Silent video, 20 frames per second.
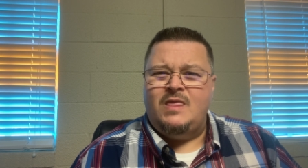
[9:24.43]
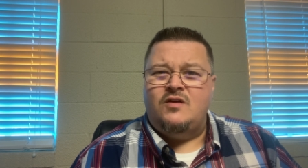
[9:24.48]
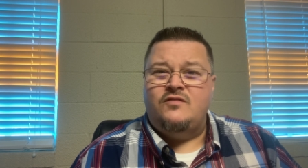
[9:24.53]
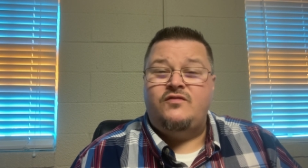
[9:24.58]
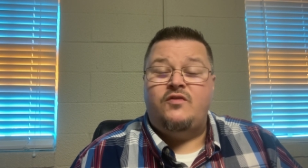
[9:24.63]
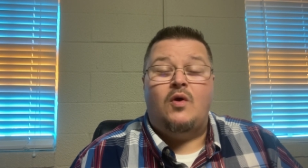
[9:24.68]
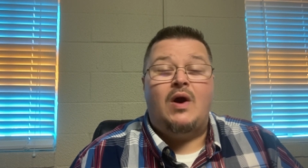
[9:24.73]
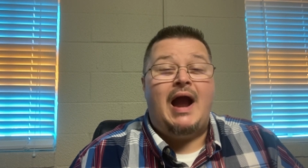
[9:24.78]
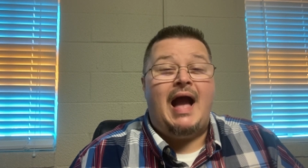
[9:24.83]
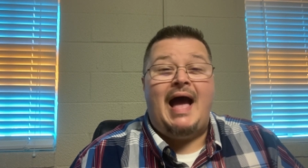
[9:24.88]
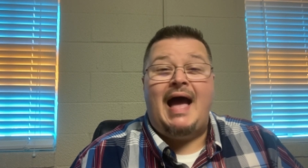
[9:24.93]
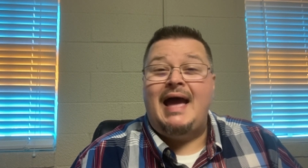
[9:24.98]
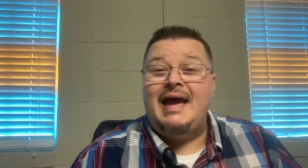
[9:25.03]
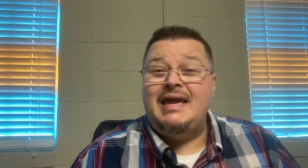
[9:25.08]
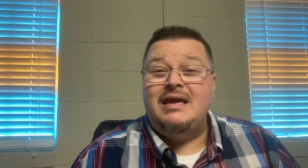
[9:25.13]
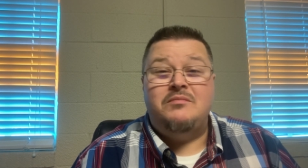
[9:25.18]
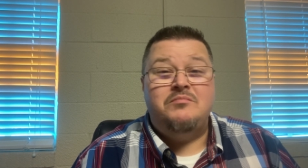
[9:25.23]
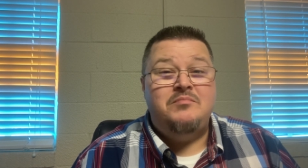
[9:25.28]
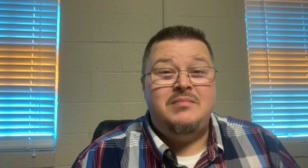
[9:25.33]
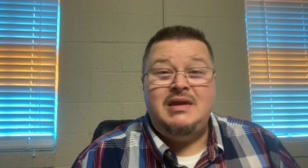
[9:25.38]
For I
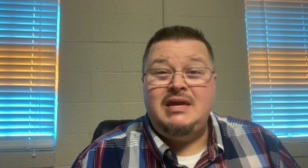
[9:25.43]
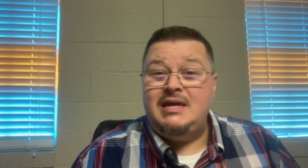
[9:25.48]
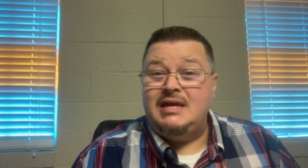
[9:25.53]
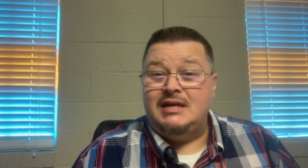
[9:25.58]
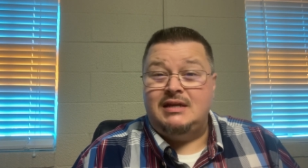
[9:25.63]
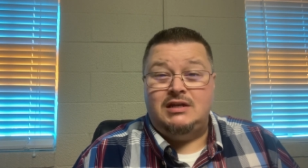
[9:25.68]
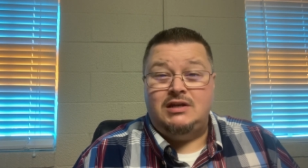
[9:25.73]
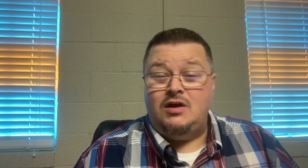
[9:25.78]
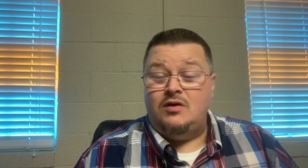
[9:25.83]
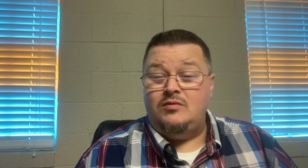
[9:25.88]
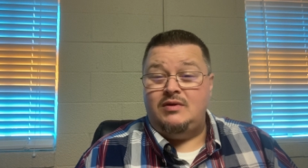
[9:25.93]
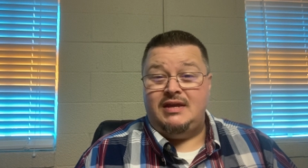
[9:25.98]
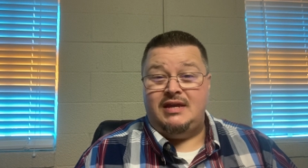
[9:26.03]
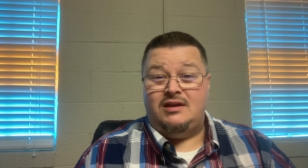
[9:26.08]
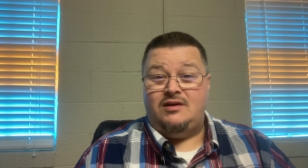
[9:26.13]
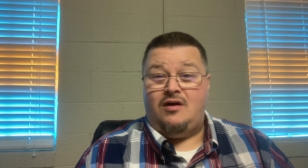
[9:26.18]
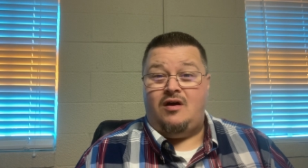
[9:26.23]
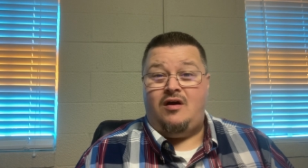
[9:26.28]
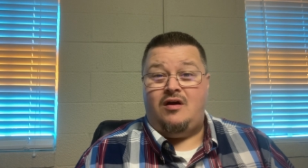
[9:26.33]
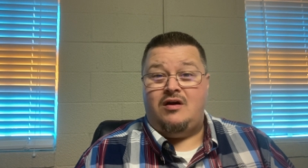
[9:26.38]
am meek and lowly
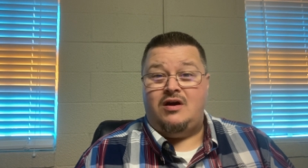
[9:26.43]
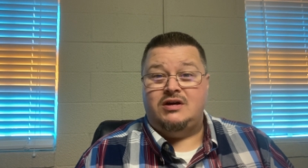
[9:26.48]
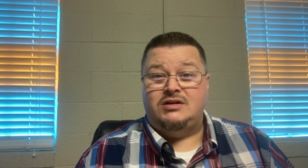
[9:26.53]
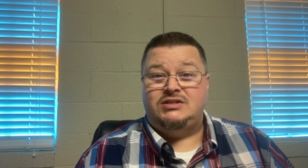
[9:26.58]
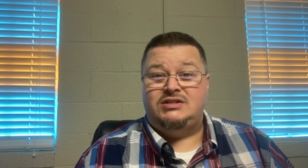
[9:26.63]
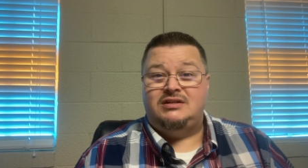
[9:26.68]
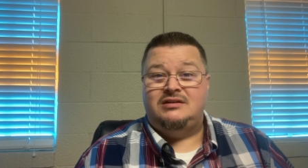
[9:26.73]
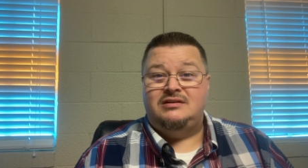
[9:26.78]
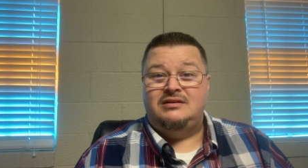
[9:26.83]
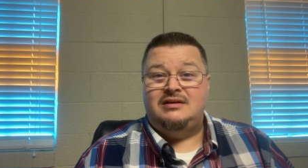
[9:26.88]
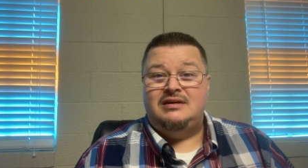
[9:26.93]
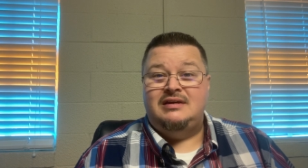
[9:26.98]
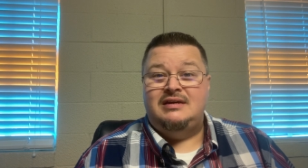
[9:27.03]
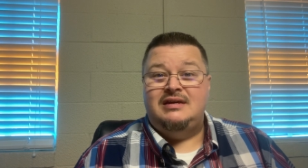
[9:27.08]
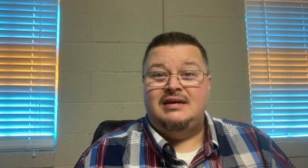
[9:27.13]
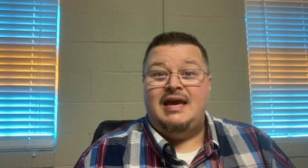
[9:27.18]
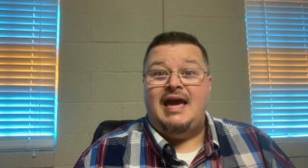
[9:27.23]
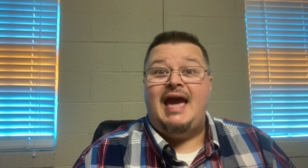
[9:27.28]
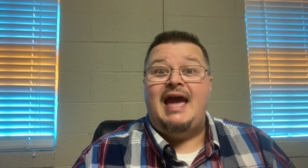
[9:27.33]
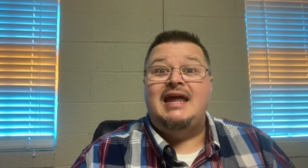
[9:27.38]
in heart,
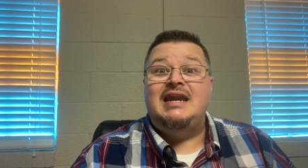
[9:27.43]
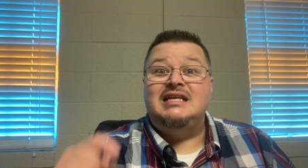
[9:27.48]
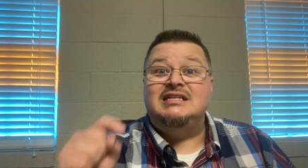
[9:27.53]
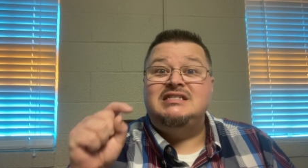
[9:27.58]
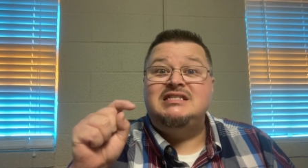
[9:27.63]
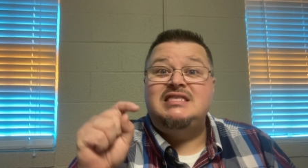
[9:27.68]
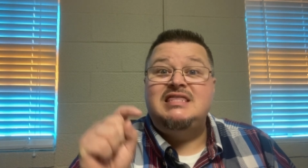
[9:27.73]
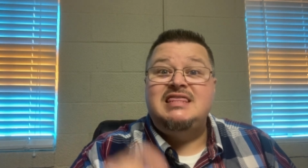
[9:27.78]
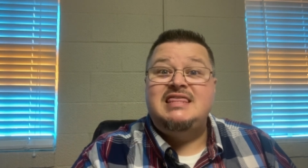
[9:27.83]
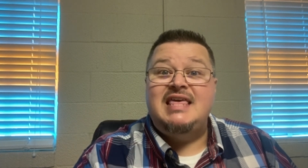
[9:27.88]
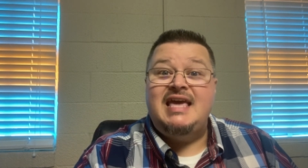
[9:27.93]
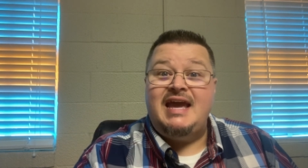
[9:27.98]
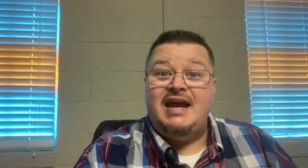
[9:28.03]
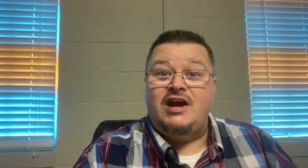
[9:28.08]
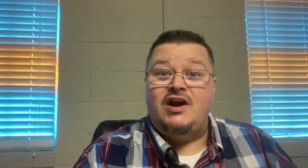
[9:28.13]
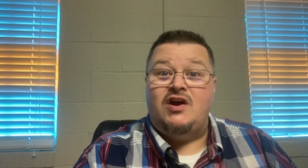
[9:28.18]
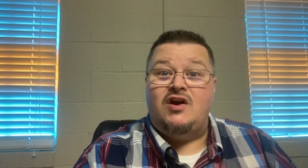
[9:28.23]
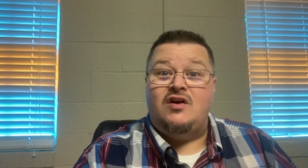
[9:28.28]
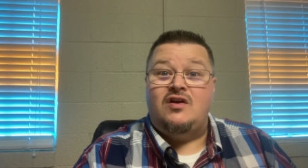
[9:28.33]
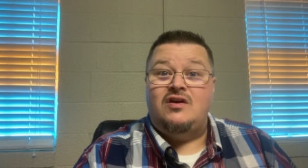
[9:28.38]
and it's
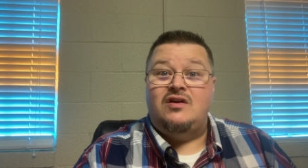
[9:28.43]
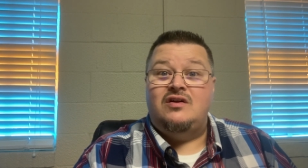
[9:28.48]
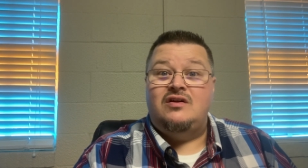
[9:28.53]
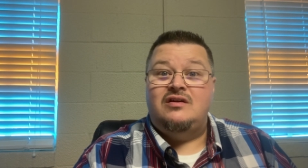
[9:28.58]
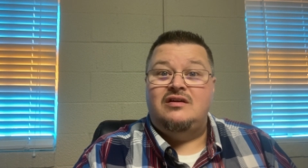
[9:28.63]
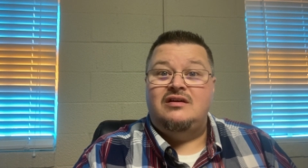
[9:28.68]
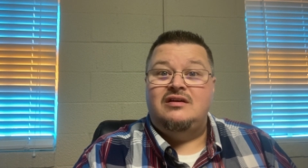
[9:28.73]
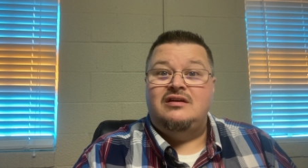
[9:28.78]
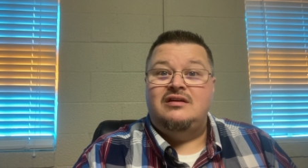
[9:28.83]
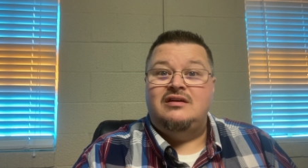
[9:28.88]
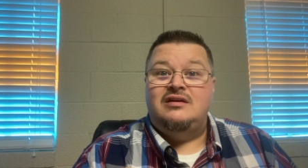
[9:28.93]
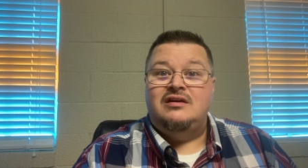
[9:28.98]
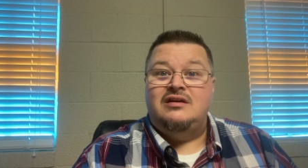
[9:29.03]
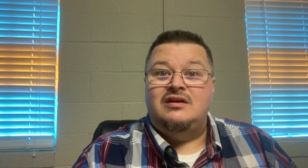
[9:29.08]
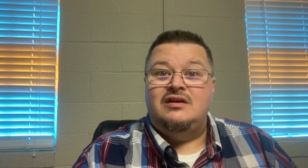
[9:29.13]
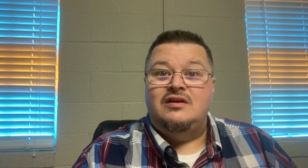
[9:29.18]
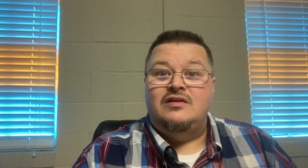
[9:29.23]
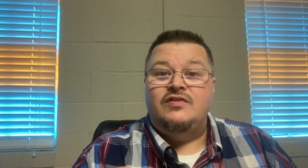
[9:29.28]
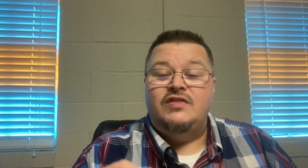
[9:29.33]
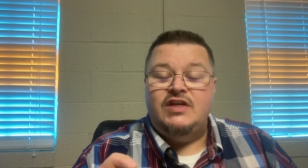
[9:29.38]
there
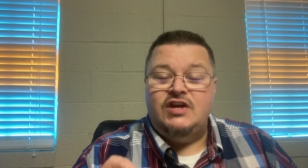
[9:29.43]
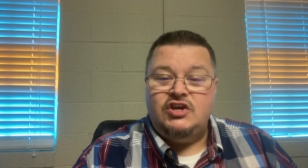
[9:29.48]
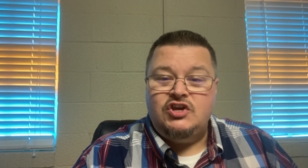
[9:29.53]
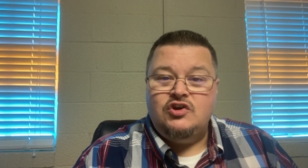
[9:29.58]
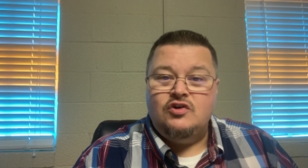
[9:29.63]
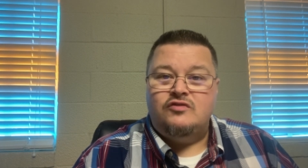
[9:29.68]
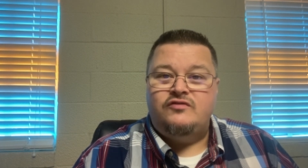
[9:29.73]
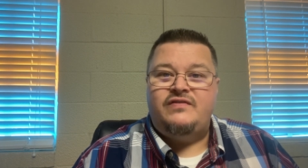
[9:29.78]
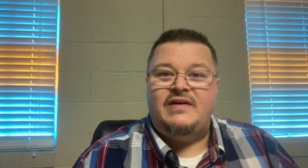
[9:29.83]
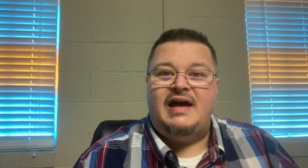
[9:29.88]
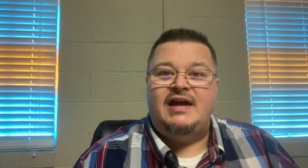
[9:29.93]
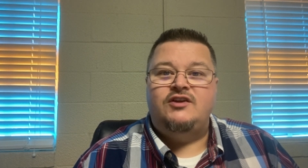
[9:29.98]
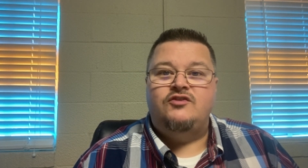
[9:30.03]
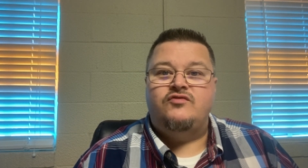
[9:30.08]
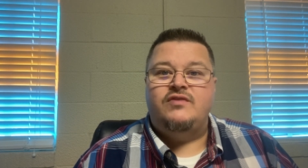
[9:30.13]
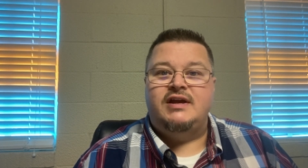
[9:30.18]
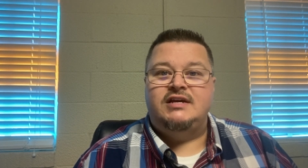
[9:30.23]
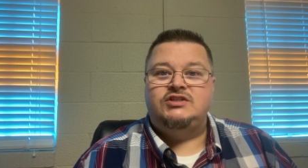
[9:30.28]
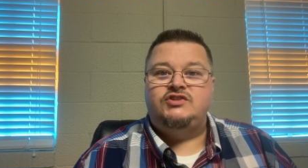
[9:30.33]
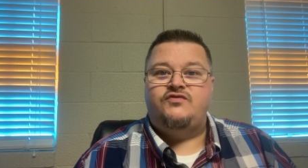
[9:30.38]
that you'll find
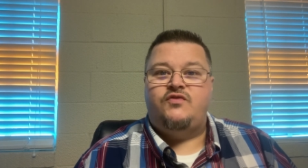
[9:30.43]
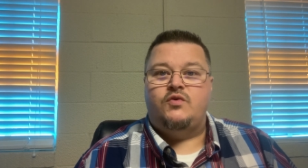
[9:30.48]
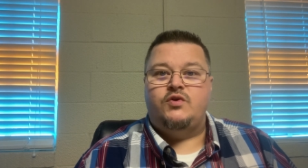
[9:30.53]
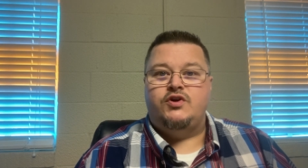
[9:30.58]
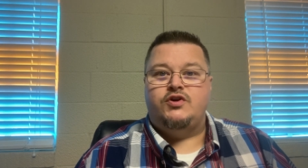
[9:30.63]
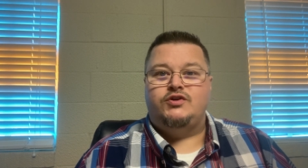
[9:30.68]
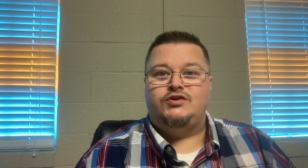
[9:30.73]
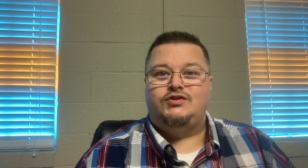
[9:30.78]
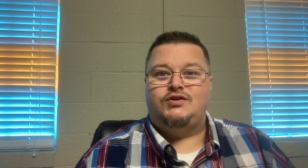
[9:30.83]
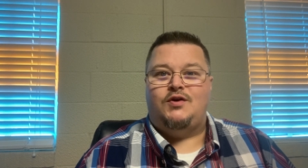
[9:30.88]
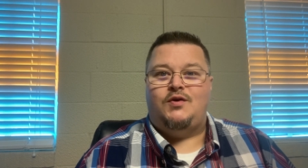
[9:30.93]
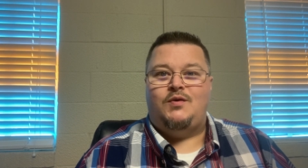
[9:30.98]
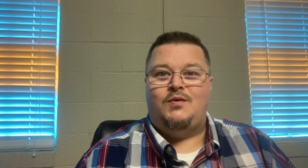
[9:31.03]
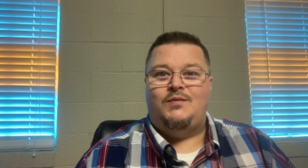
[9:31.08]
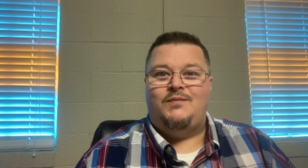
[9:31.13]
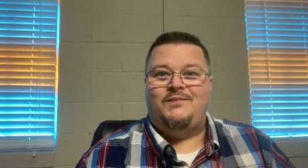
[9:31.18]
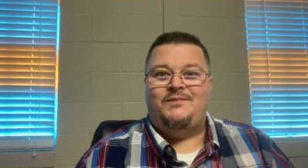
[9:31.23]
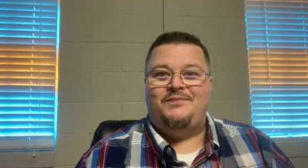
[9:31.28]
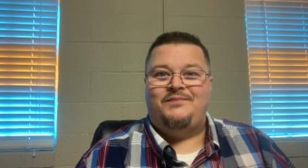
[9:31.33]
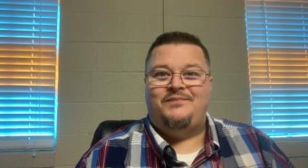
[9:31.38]
rest for your soul.